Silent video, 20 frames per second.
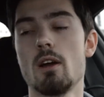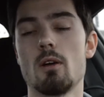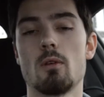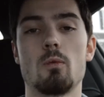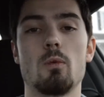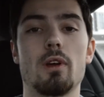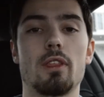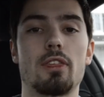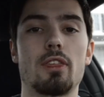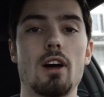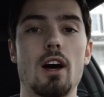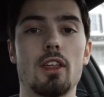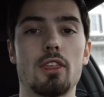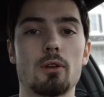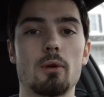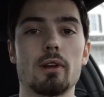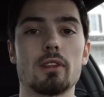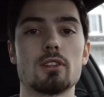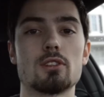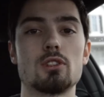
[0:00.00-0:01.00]
with
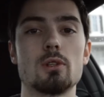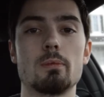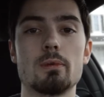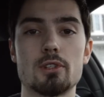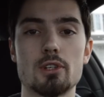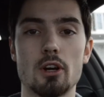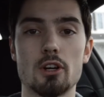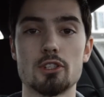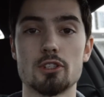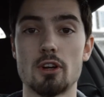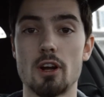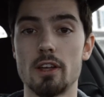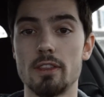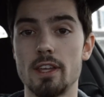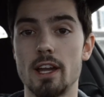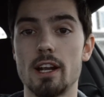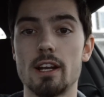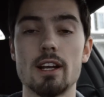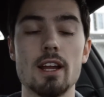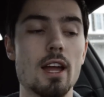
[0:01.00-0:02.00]
throwing the supercharger on
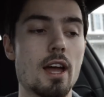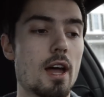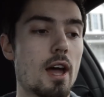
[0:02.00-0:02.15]
there.